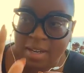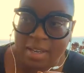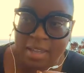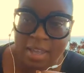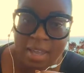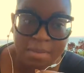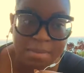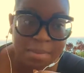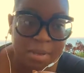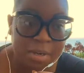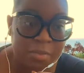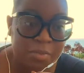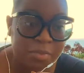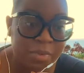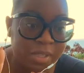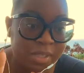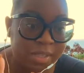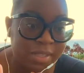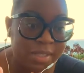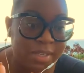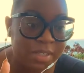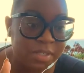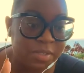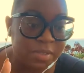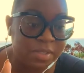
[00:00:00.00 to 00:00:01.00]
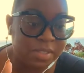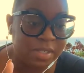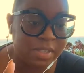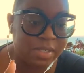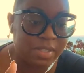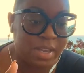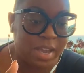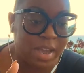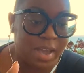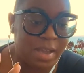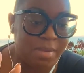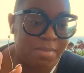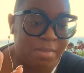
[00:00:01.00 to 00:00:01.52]
came at a really interesting
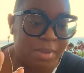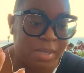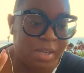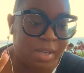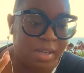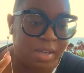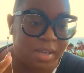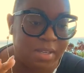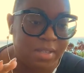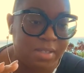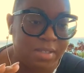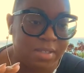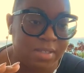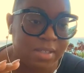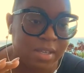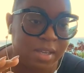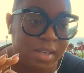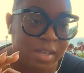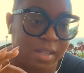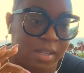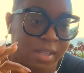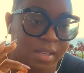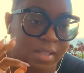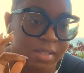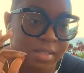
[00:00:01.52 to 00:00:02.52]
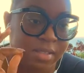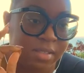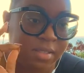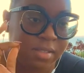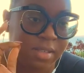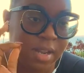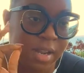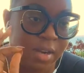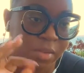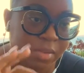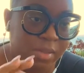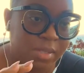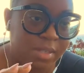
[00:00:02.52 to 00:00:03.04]
time because, like,
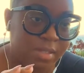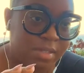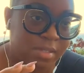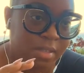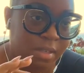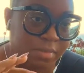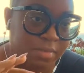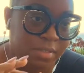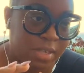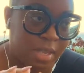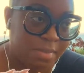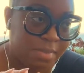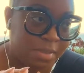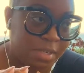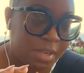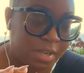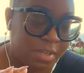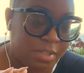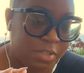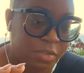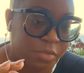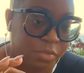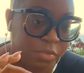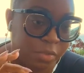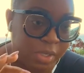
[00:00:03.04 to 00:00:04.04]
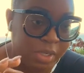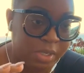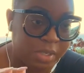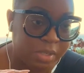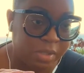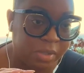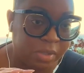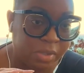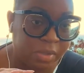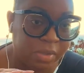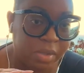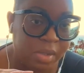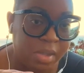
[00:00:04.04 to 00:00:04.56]
not only is self-sabotage
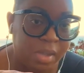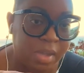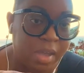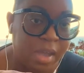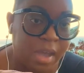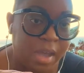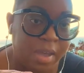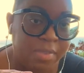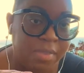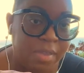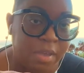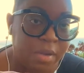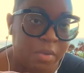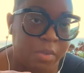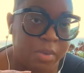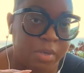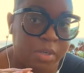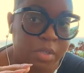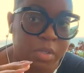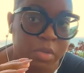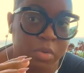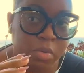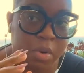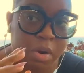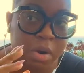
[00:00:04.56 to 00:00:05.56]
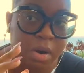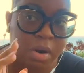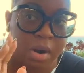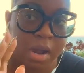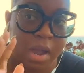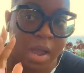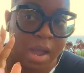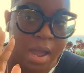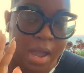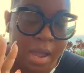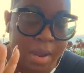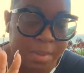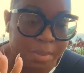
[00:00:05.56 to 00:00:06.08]
real, I think when you are
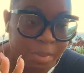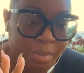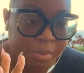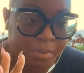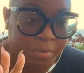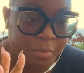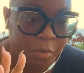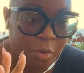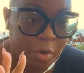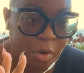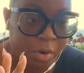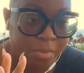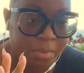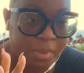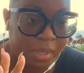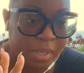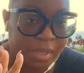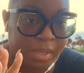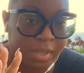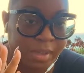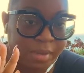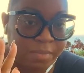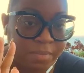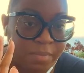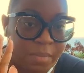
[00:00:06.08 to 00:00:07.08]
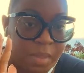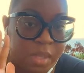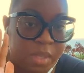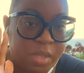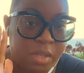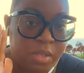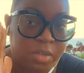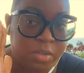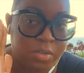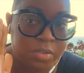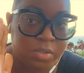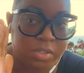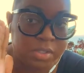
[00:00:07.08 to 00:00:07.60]
high performing,
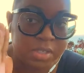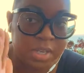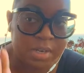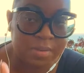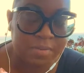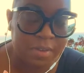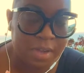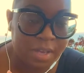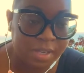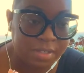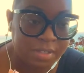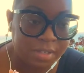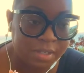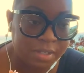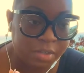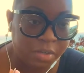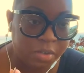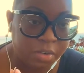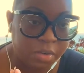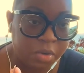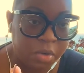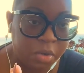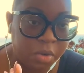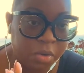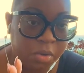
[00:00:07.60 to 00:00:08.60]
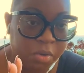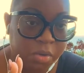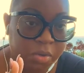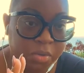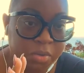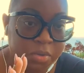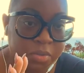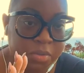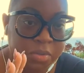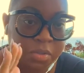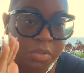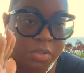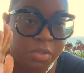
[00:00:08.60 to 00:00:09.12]
you're steadfast in your
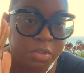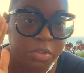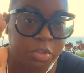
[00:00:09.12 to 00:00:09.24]
goals, you're